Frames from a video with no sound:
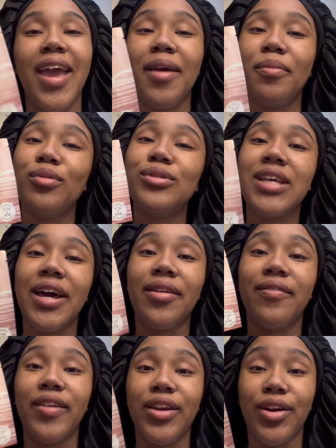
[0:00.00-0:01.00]
Apple Cider
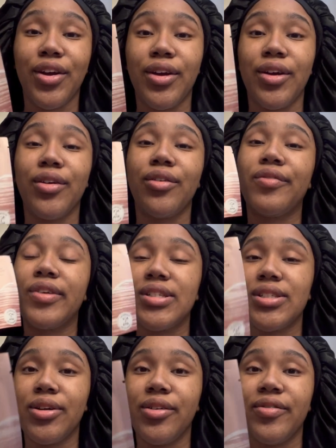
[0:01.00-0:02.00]
Vinegar
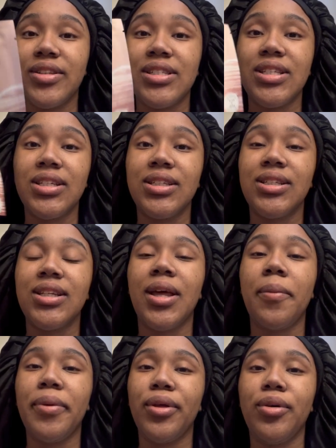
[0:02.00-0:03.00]
Resurfacing
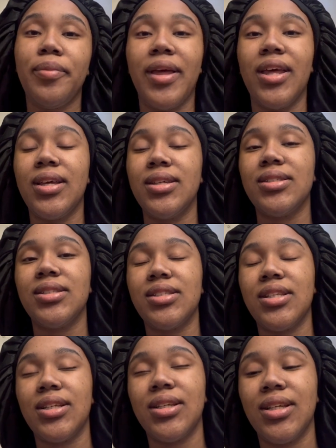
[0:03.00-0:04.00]
Peel Pads.
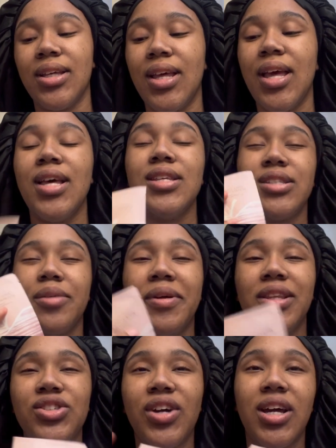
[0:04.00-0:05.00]
So I'm
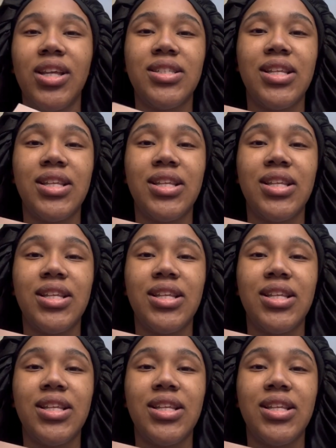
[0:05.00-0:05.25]
about to try these